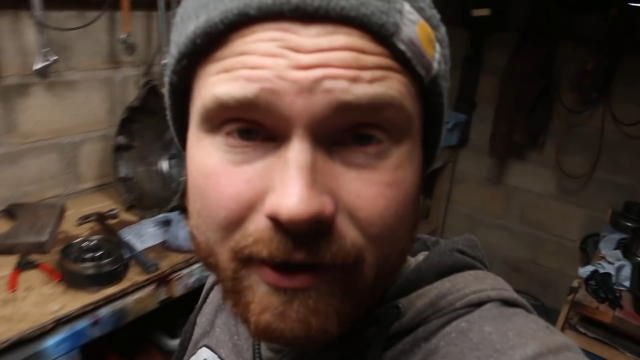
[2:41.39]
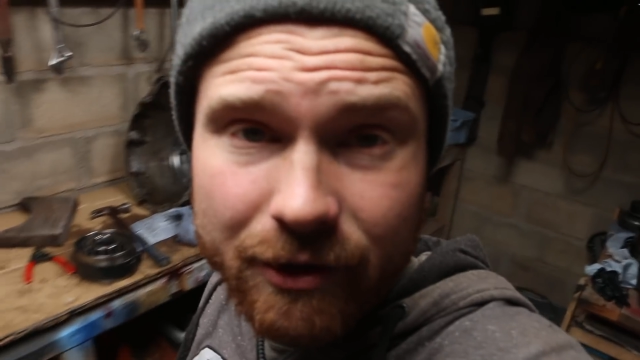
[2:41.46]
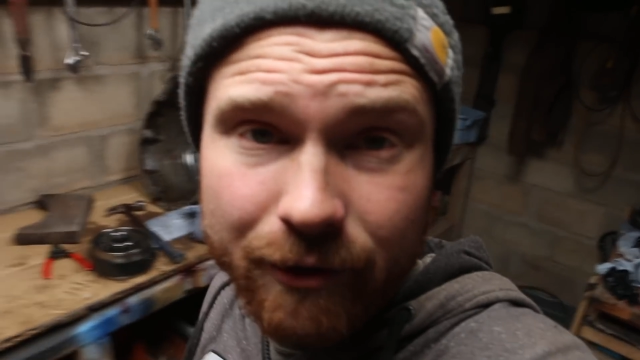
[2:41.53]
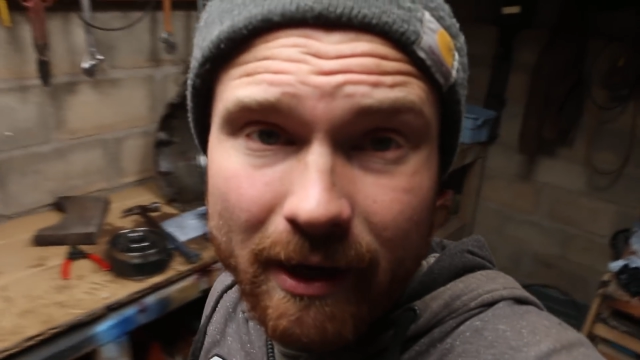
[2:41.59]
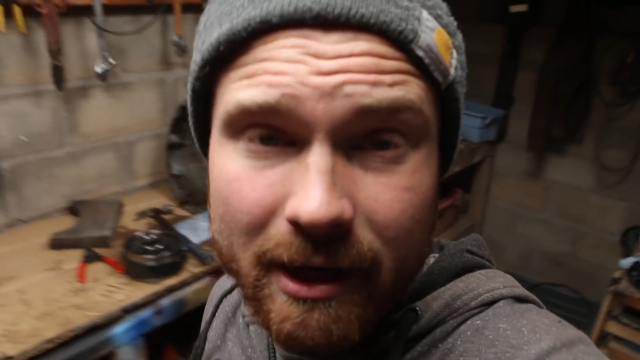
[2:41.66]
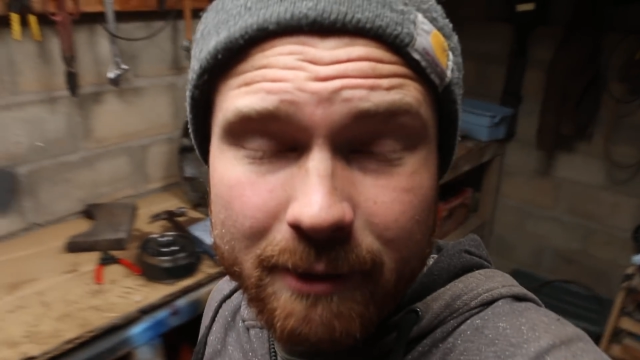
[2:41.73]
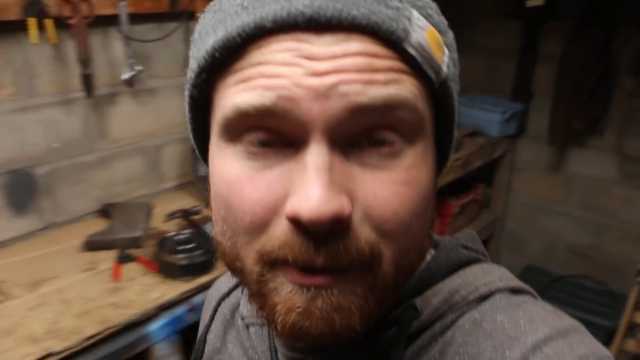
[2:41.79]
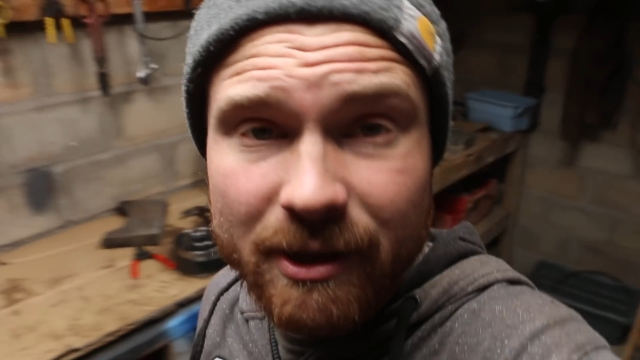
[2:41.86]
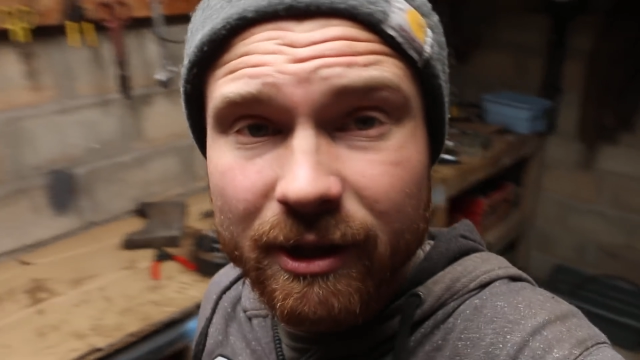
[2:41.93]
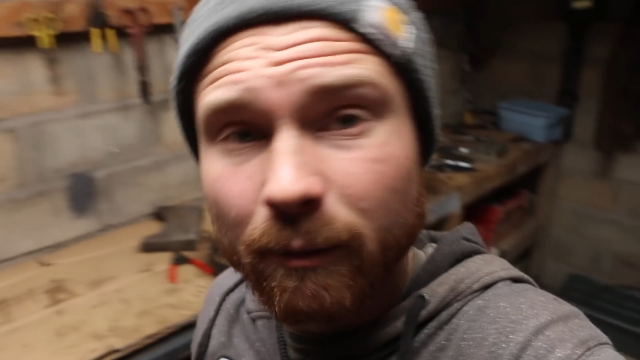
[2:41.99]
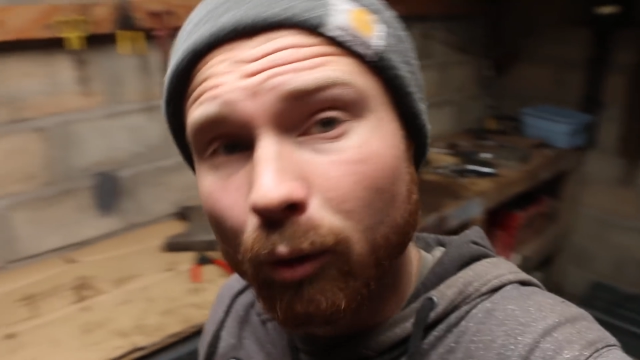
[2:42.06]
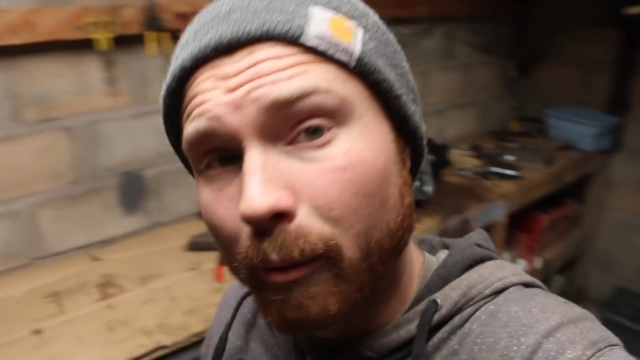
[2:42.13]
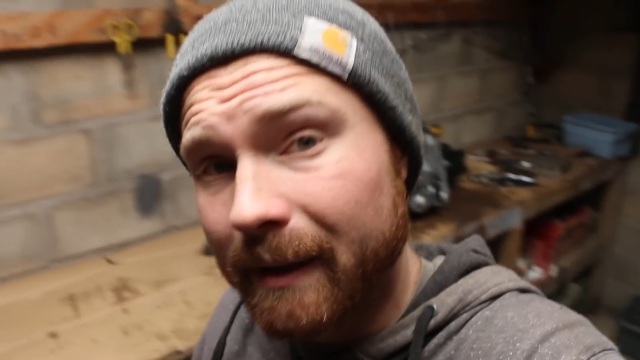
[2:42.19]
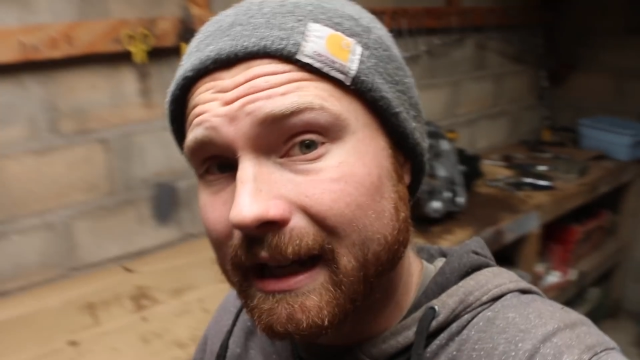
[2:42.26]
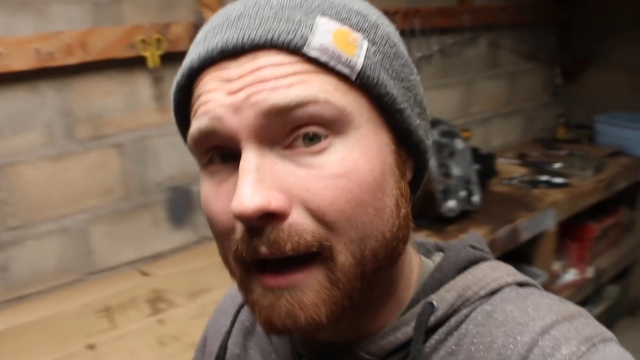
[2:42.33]
of this transmission
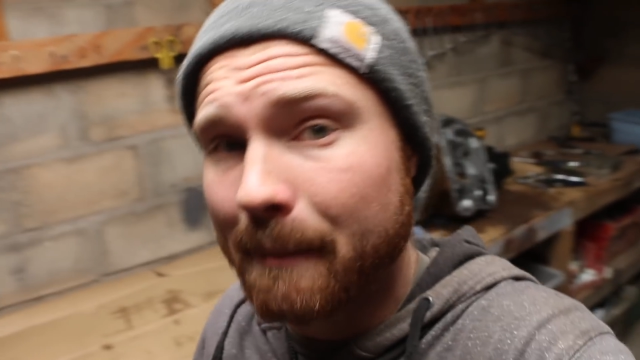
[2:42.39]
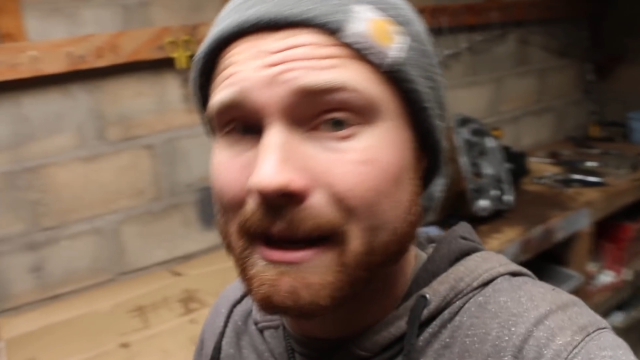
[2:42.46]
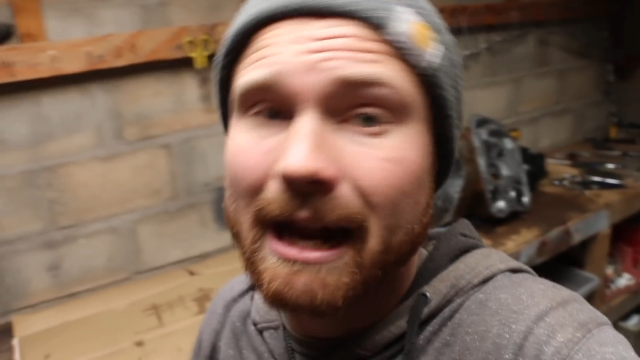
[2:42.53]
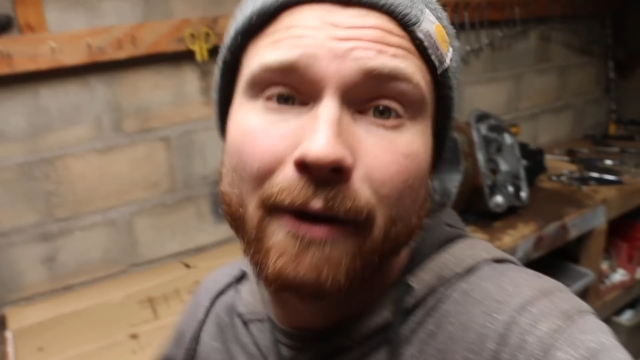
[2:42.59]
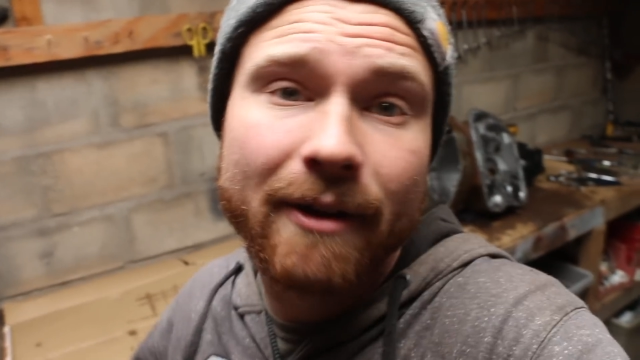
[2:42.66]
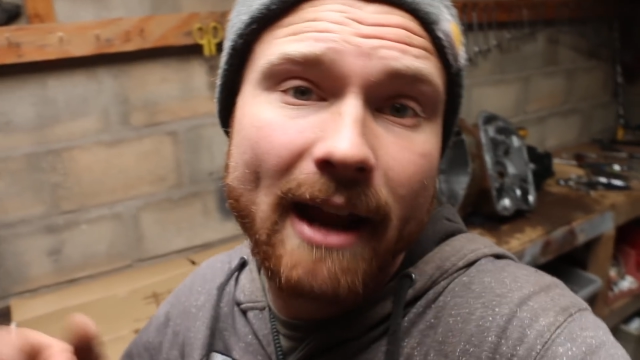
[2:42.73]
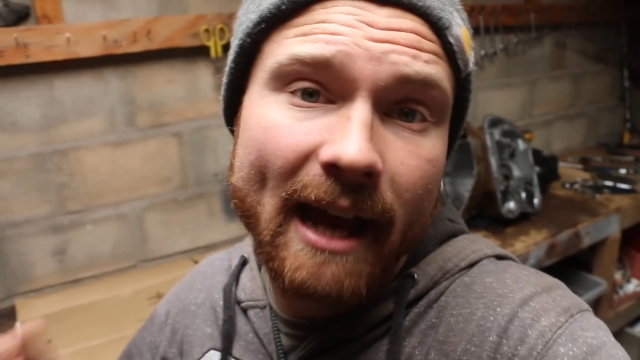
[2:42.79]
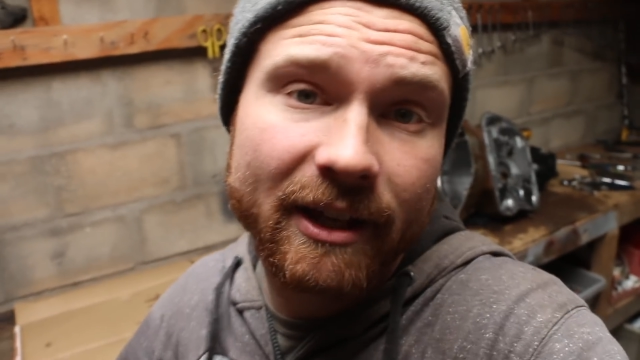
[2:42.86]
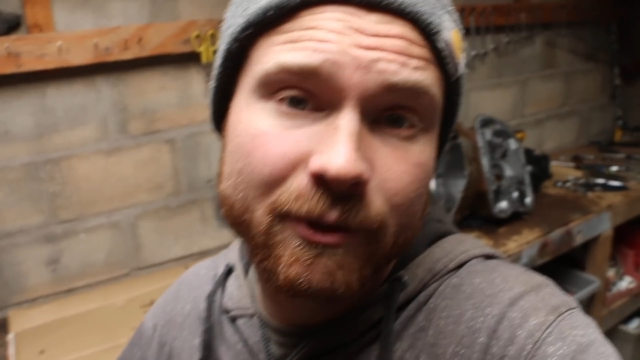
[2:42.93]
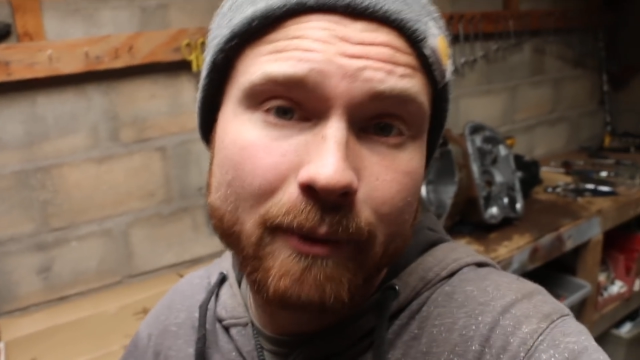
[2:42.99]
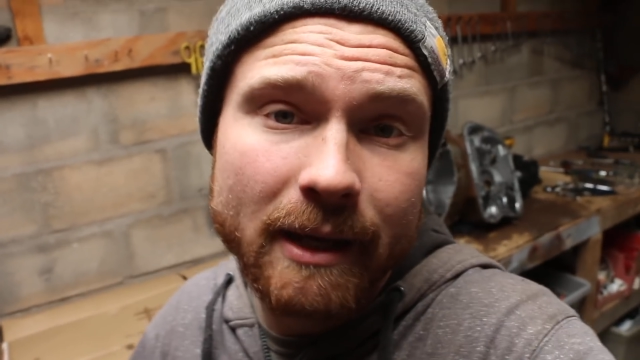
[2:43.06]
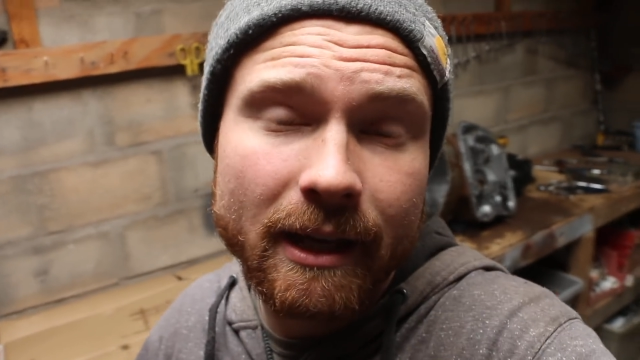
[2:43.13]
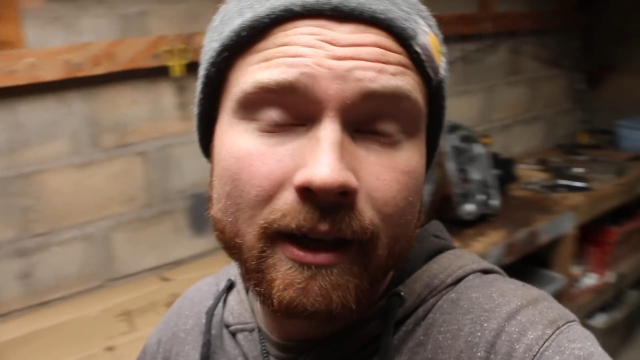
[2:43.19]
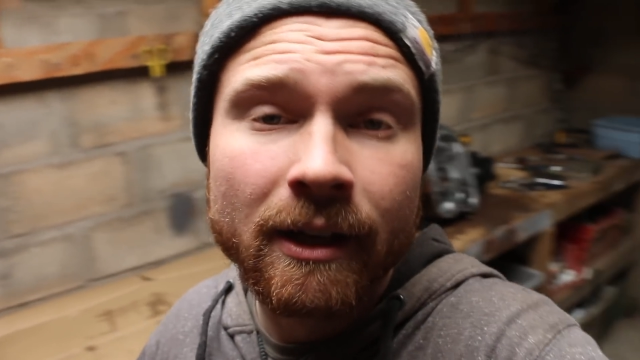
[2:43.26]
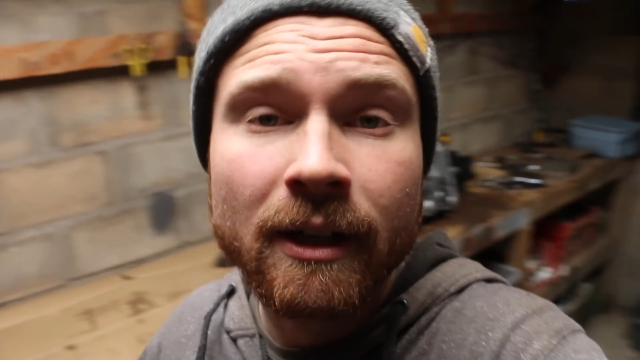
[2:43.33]
will be coming out next
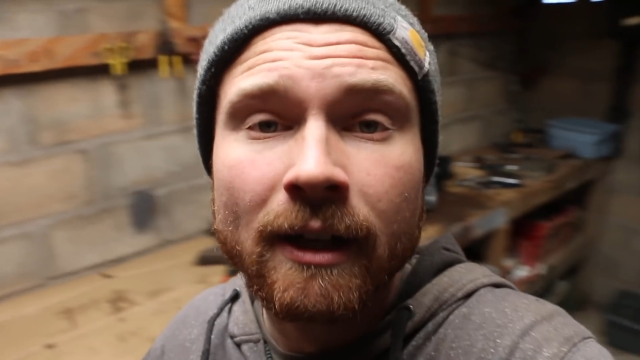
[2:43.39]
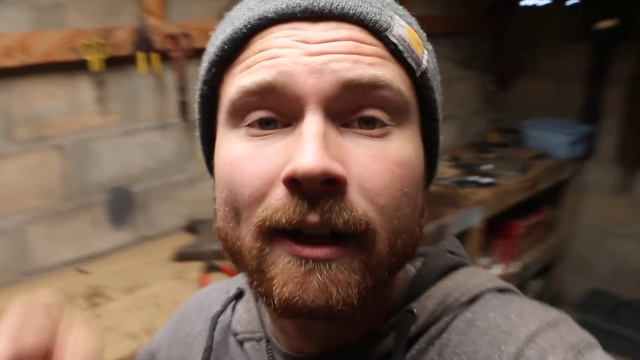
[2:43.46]
week,